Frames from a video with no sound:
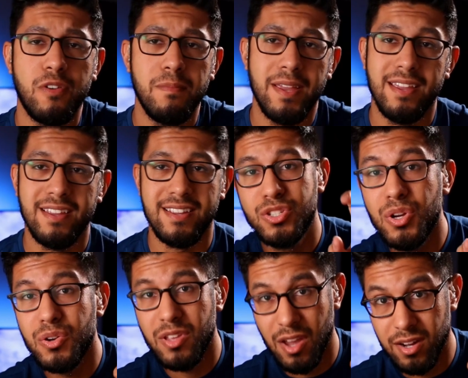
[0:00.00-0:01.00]
being
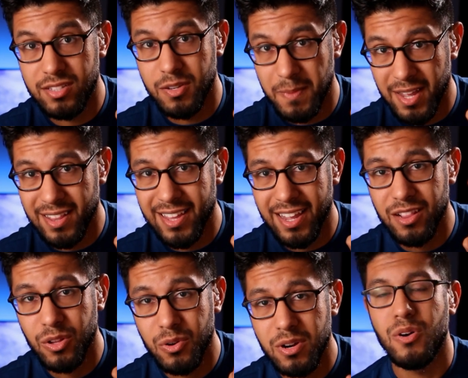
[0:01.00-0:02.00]
too young to be a
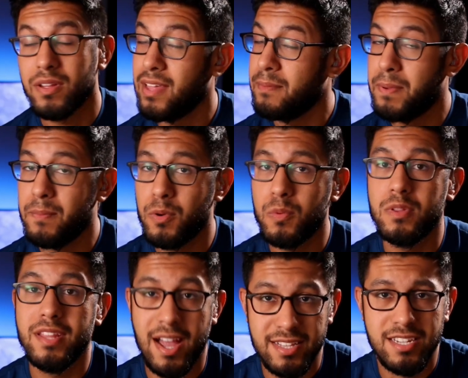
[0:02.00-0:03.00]
landlord, or that people will
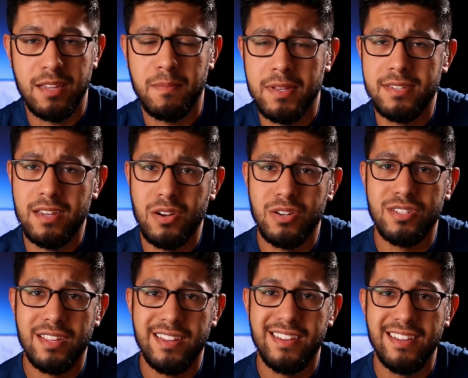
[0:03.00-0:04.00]
not take me
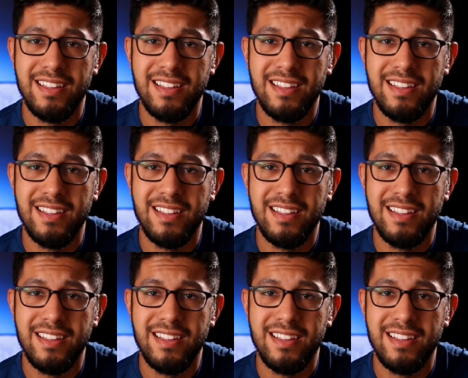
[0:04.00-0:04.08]
seriously.